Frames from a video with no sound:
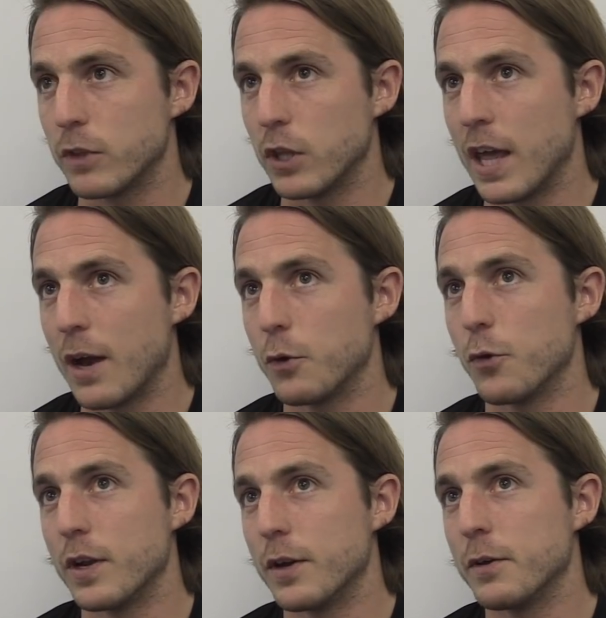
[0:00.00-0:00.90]
now
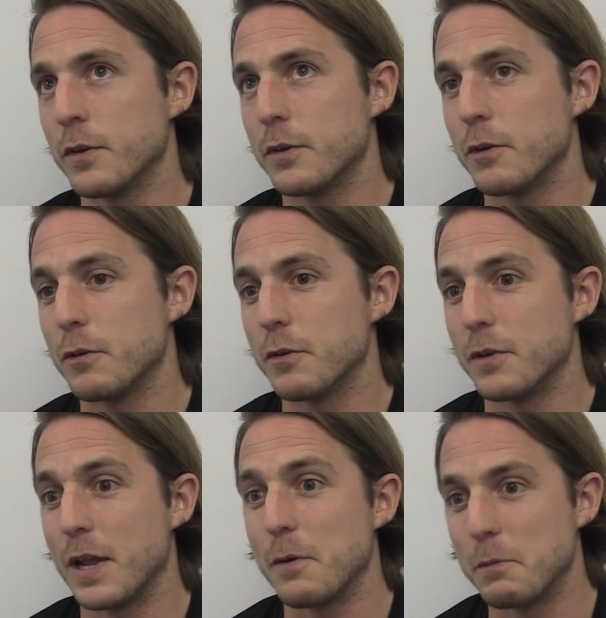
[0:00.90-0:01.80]

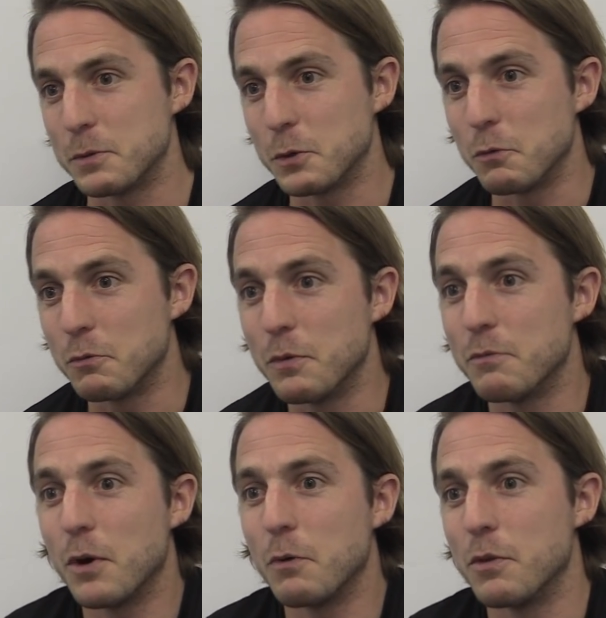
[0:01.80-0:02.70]
I'm sort of
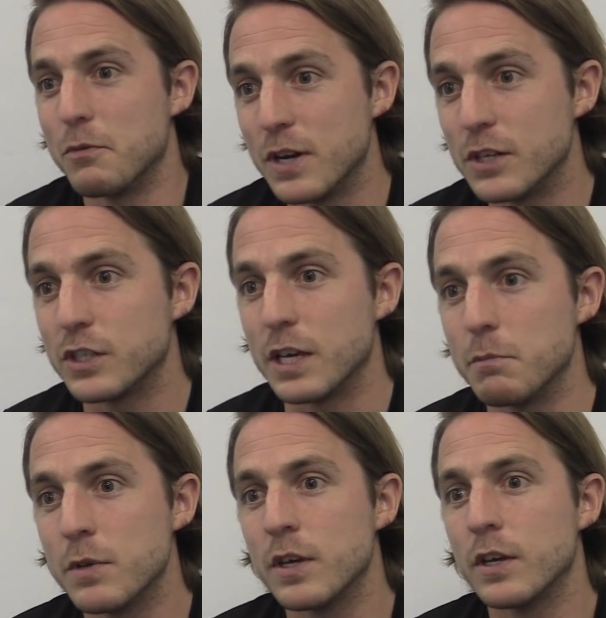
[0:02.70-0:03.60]
involved with the first
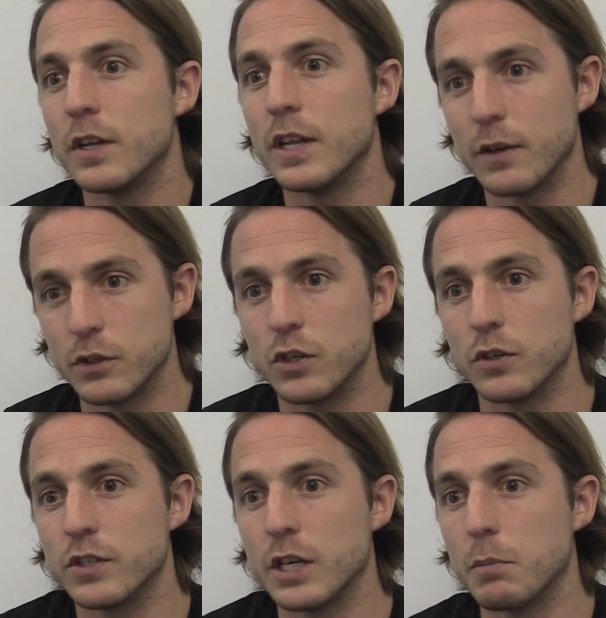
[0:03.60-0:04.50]
team. Now you
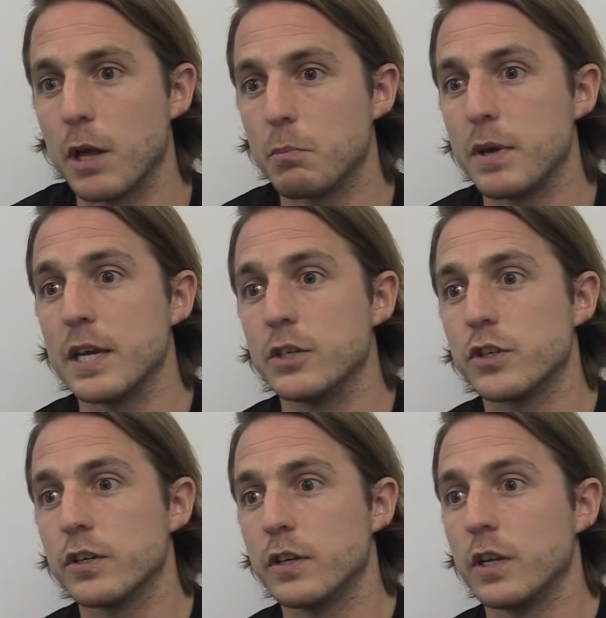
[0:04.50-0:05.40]
start to think about the
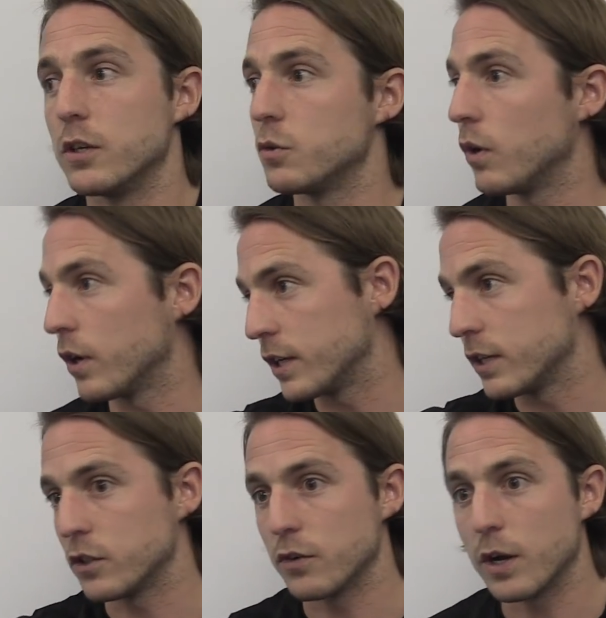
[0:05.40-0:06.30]
pitch, you know. So I go down
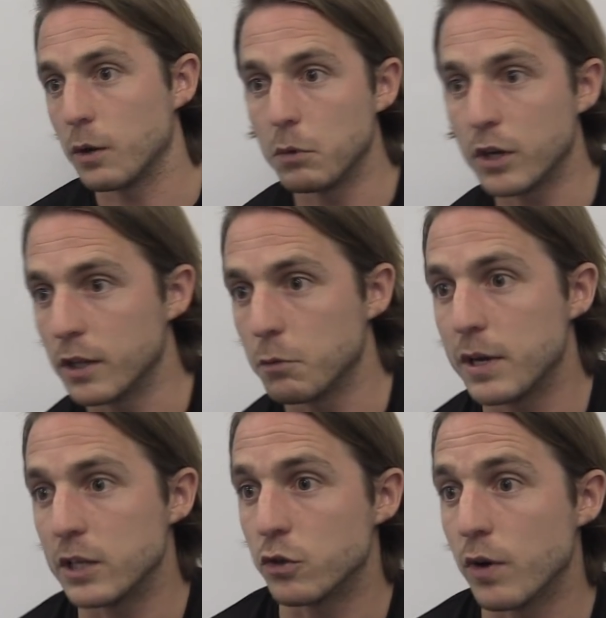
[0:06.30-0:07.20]
to the ground and look at the
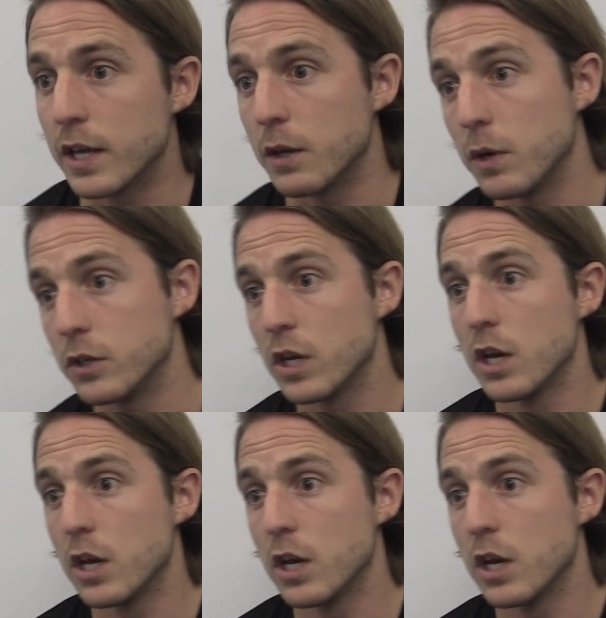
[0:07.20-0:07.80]
pitch already. Whereas